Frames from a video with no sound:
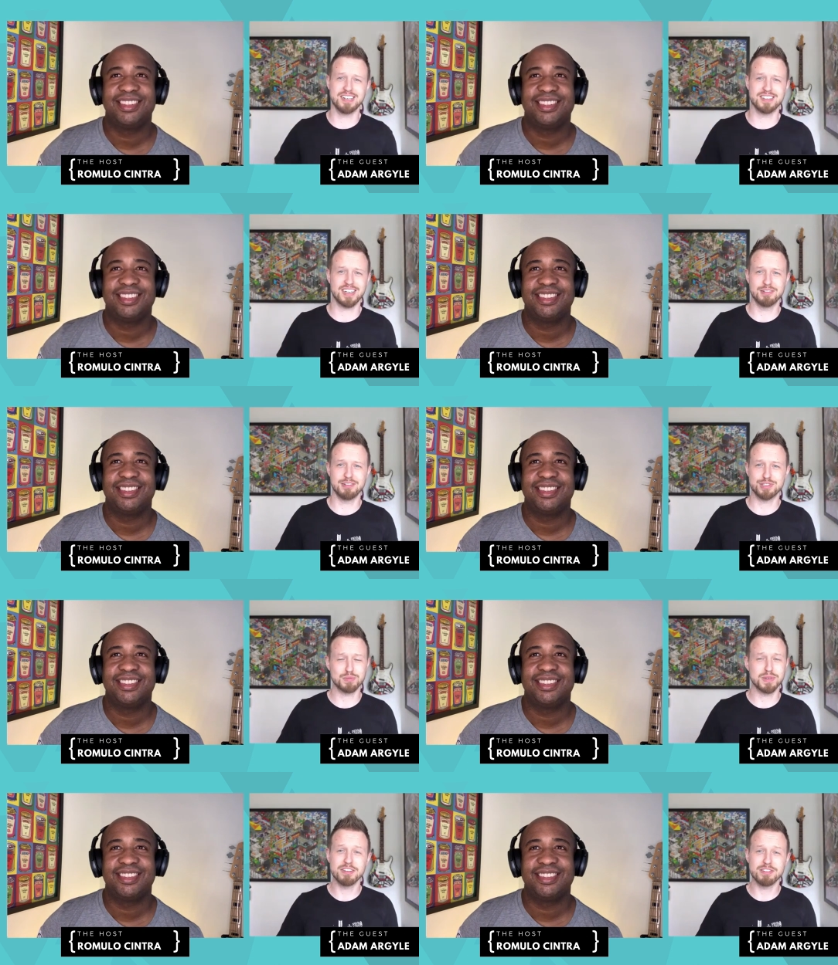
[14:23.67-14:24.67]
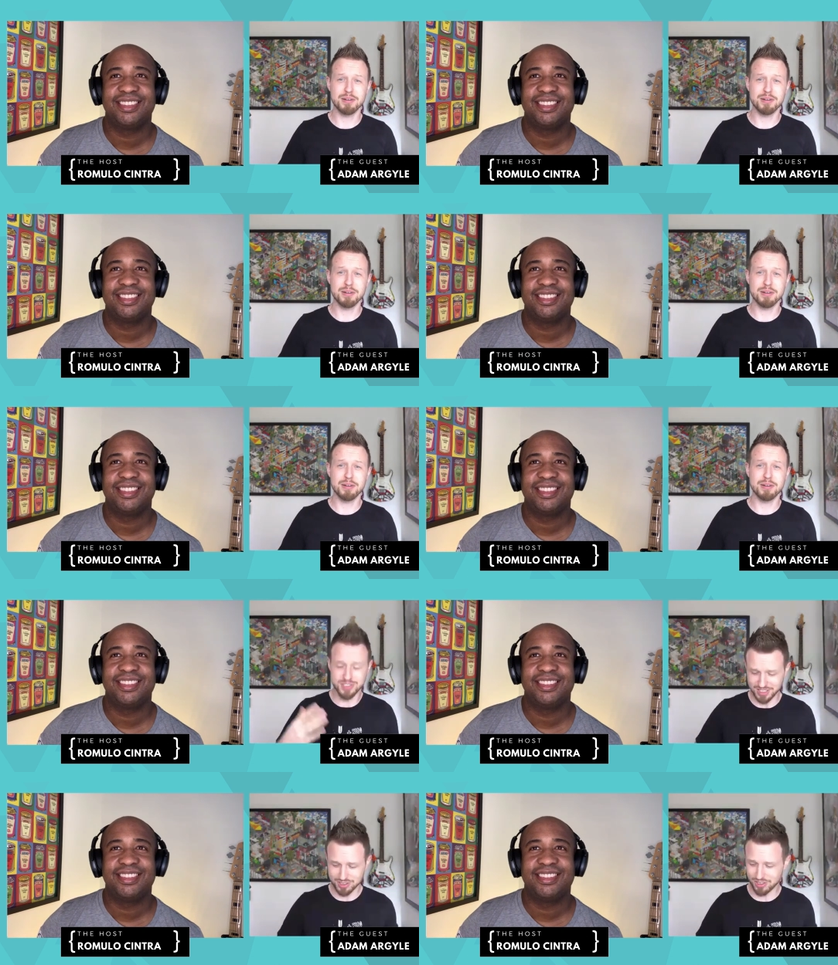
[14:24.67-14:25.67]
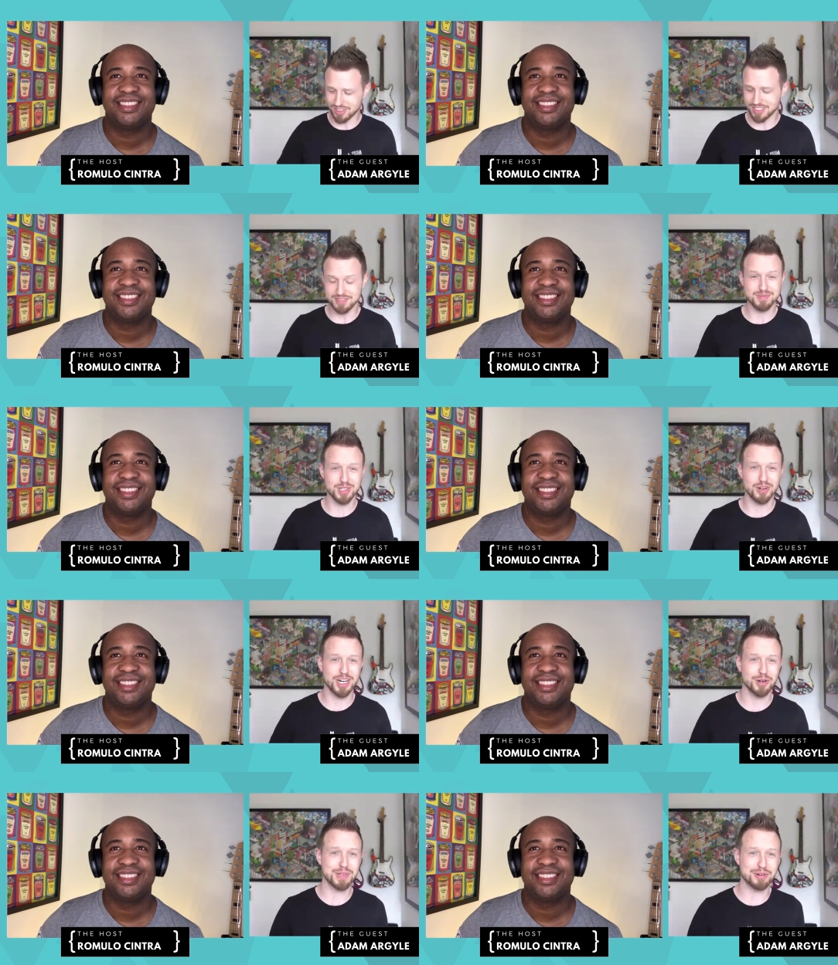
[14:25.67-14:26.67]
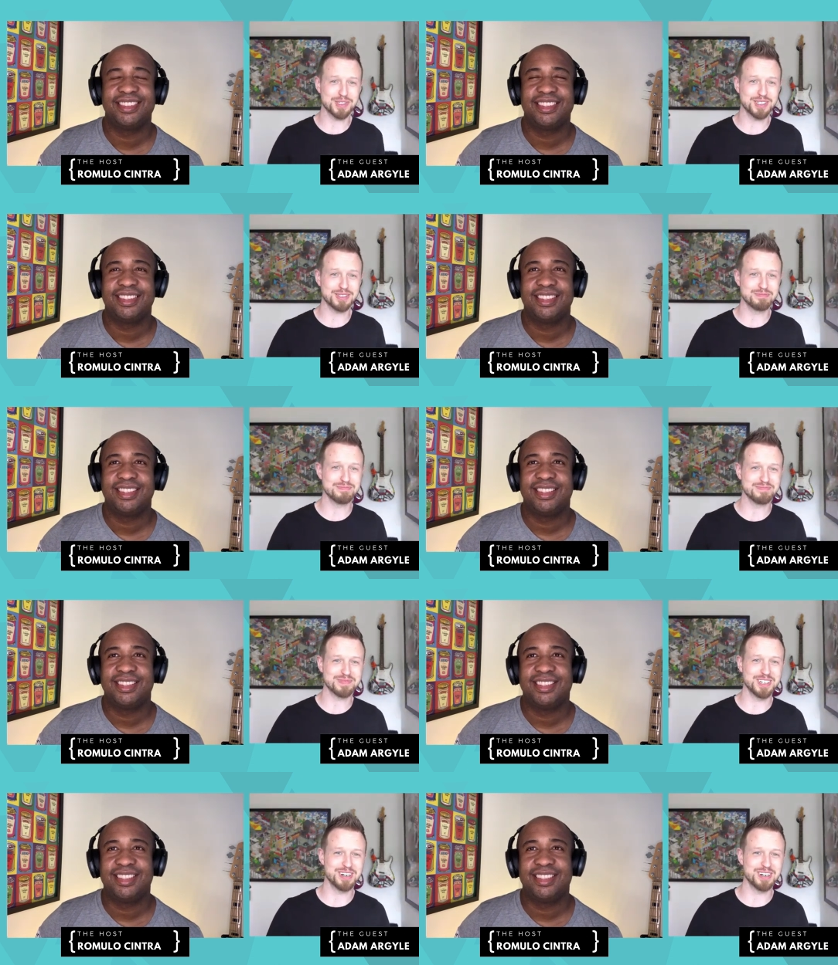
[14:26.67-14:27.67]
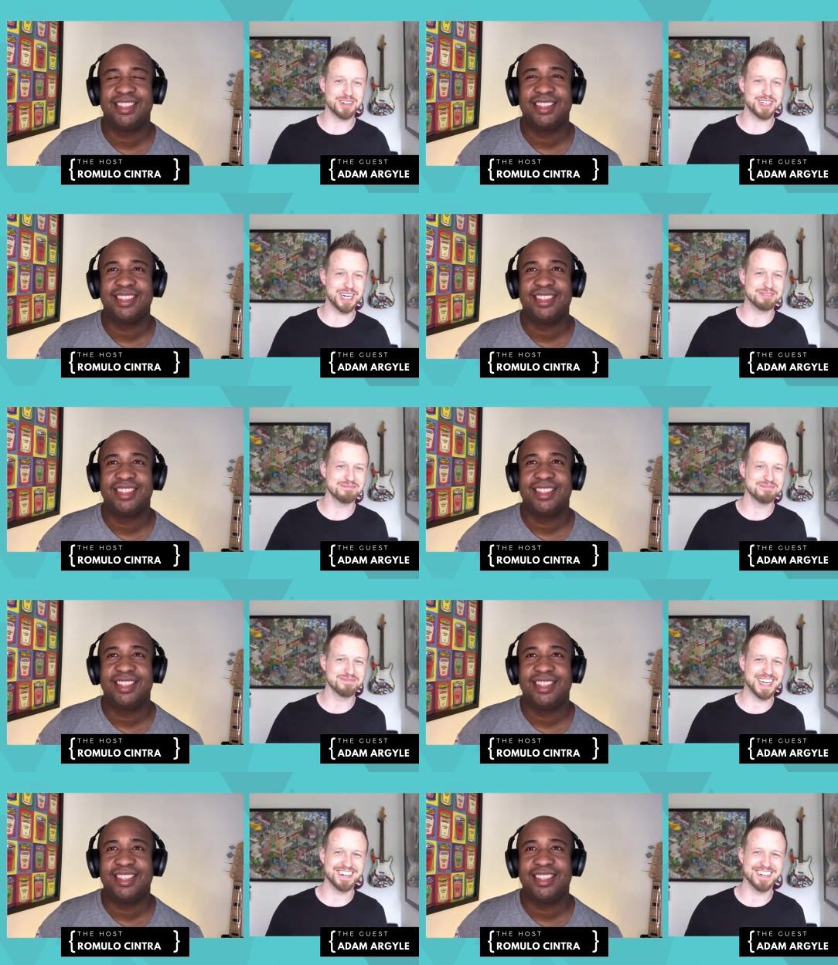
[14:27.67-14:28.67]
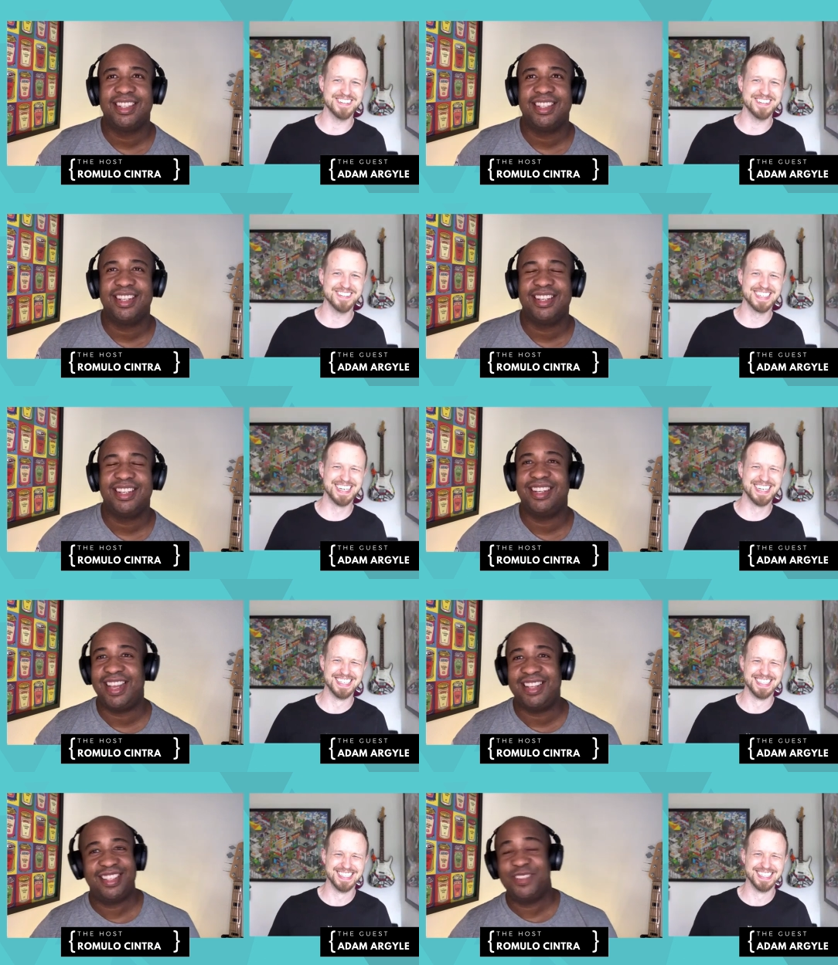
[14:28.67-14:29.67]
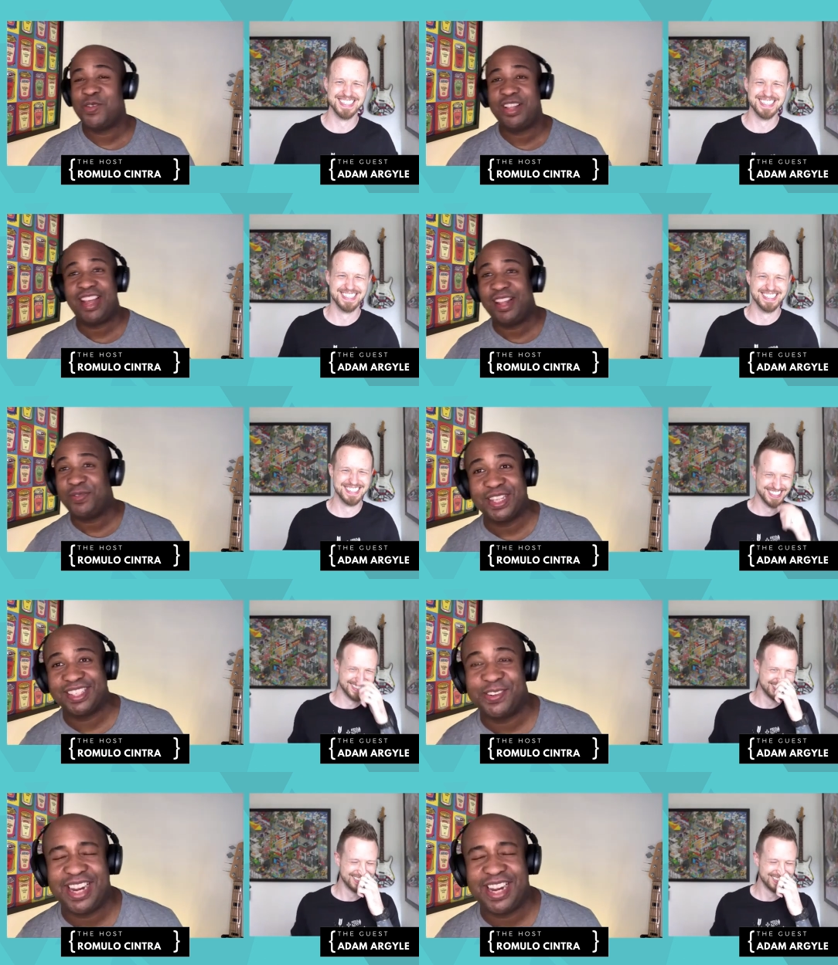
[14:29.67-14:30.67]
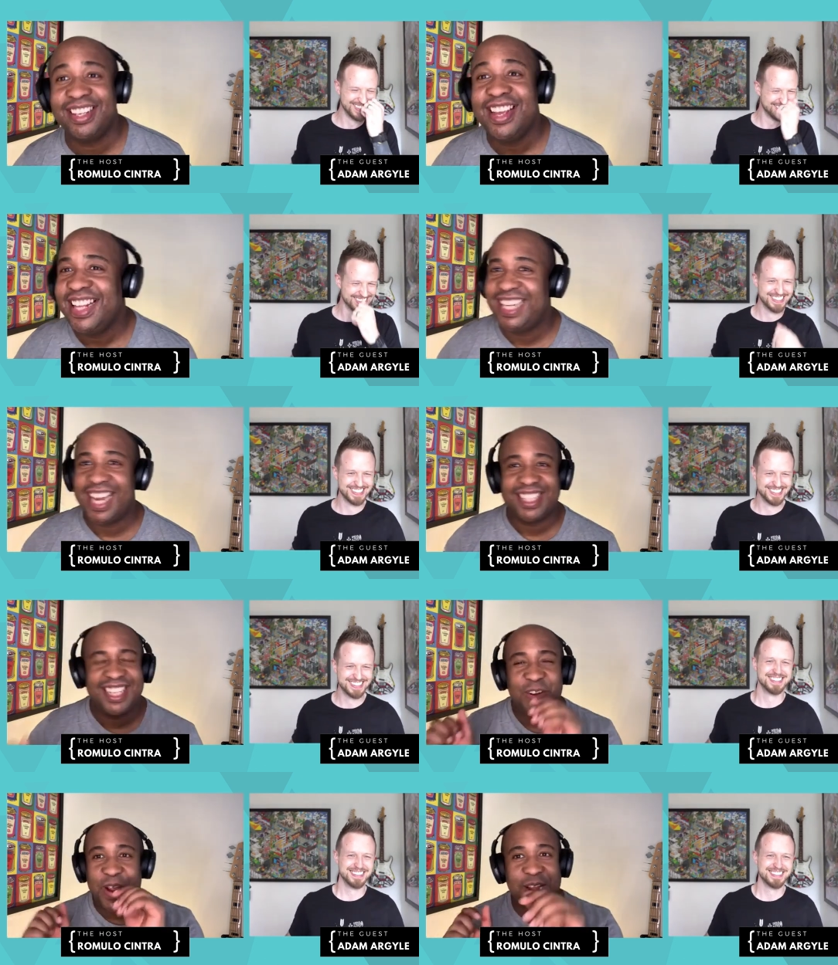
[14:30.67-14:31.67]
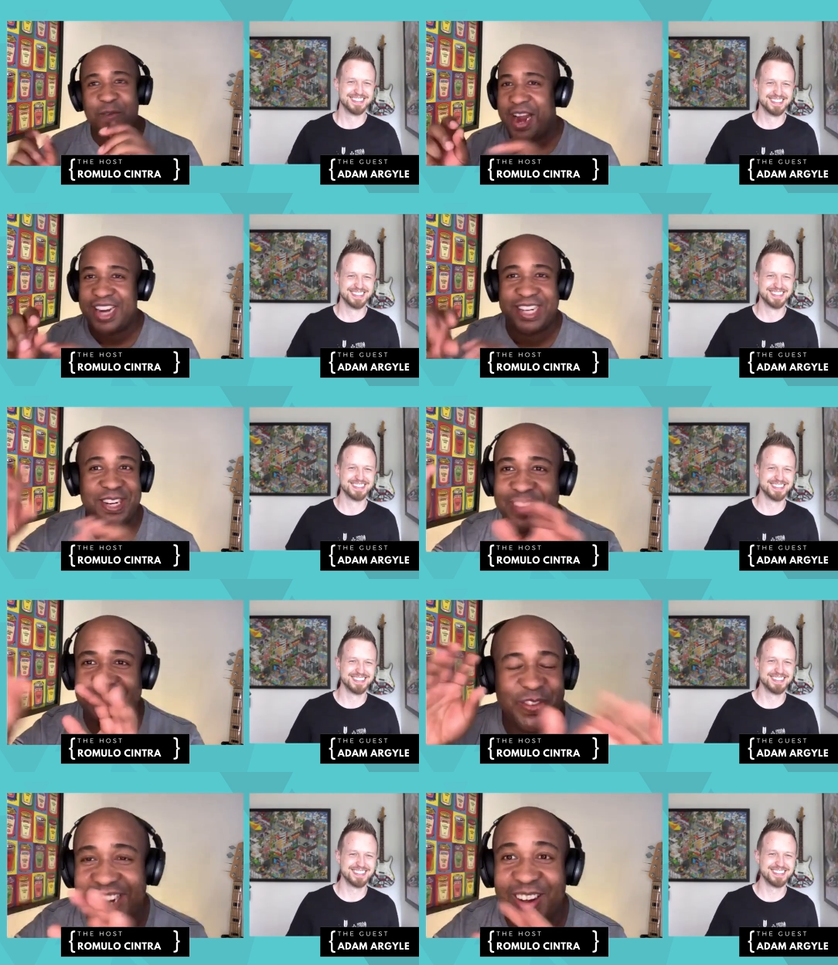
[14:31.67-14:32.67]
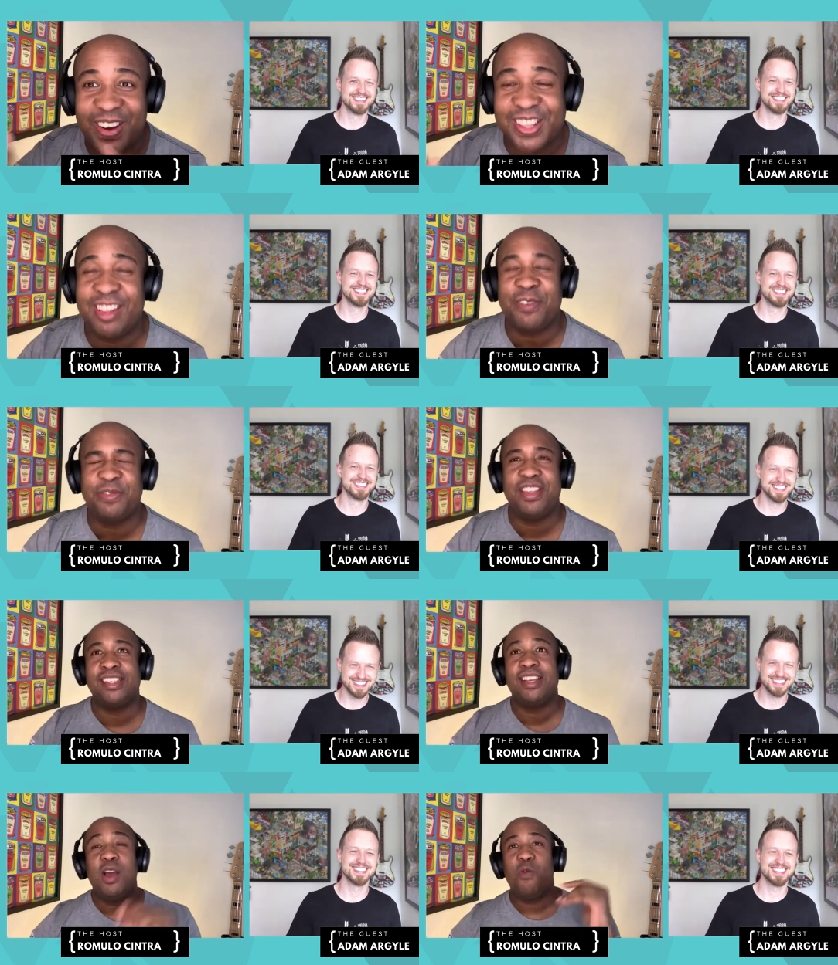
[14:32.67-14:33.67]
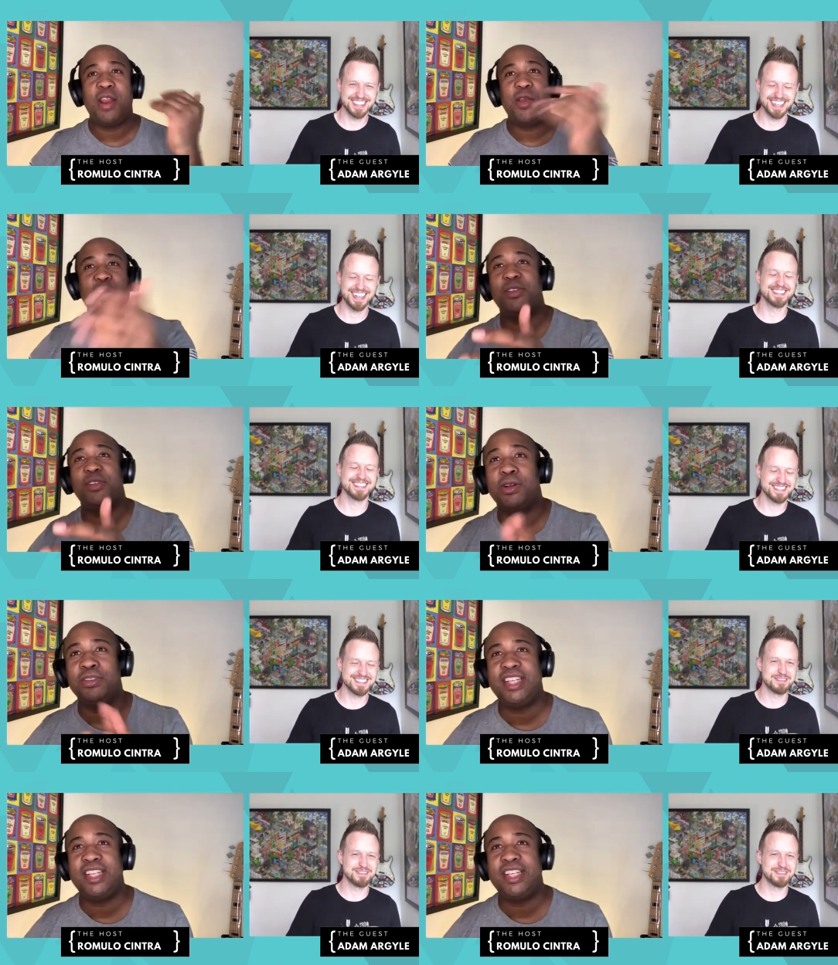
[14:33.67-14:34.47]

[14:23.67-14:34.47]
Speaker 1: and I've just been giving it my all since I started. So I hope that was a good enough recap. I don't know. No,
Speaker 2: that's that was great. Just a quick question between all of this: when you yeah. enter on